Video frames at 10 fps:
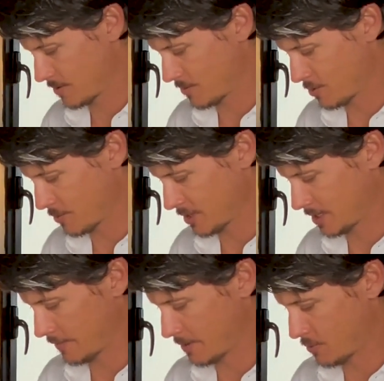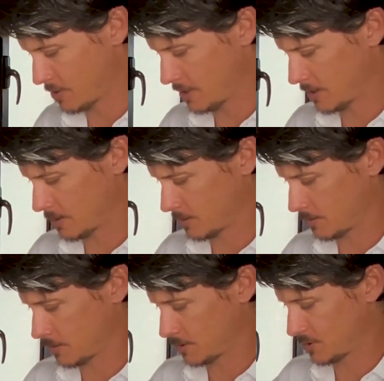almost every morning,
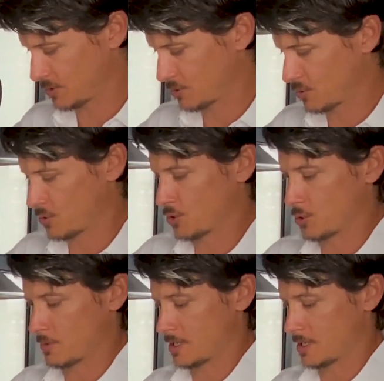I'll scoop